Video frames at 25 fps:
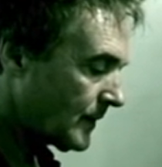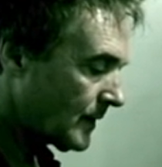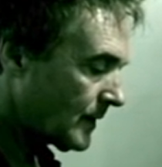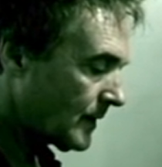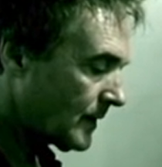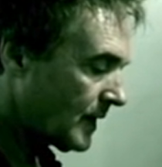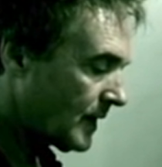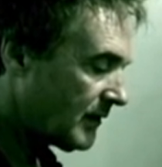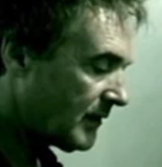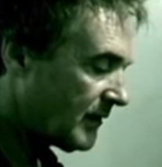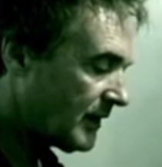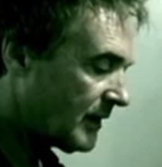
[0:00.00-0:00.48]

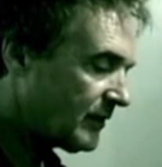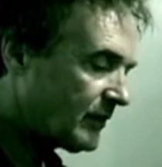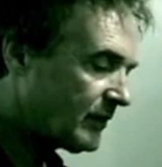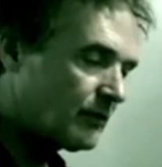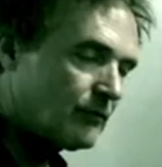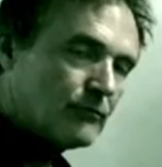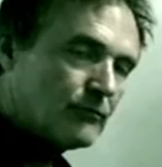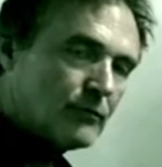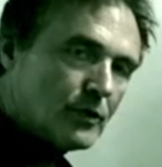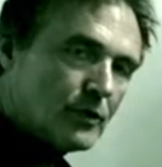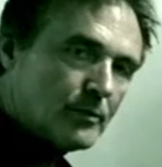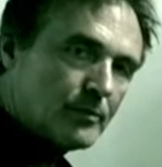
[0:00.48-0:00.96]
here it is
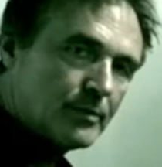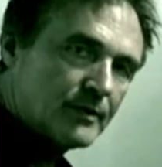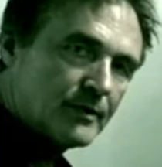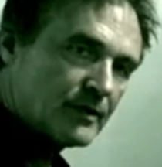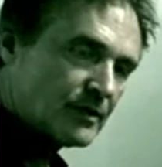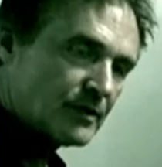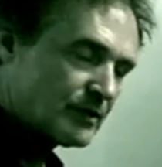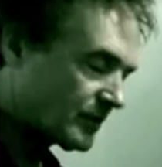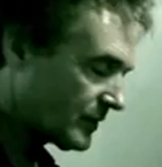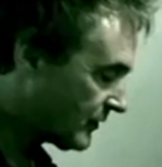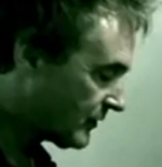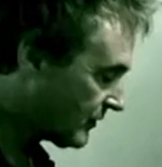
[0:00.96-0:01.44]
in root
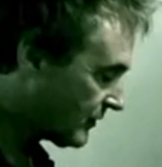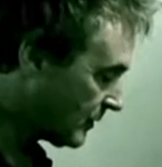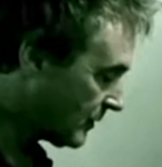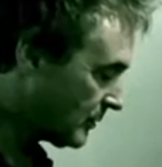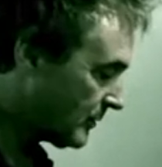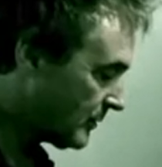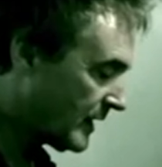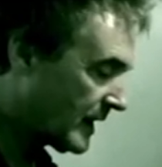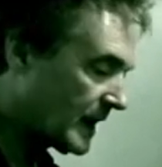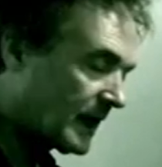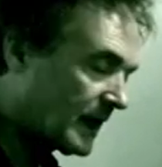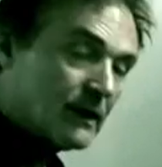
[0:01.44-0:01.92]
position, so with
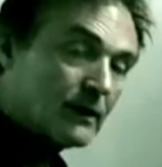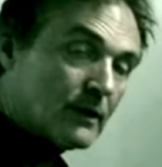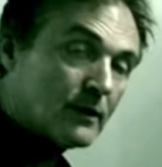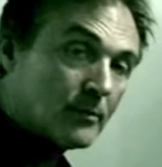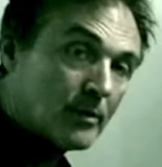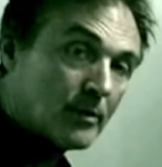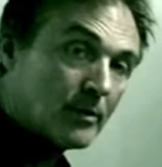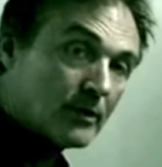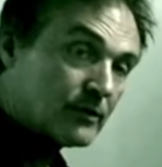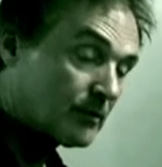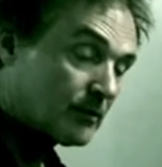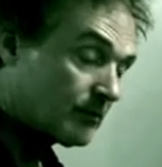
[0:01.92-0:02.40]
the A on the
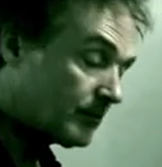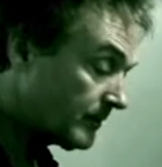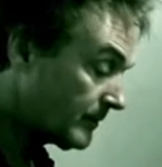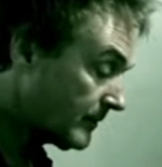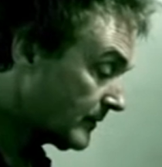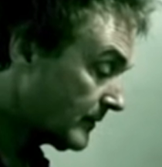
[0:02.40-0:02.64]
bottom.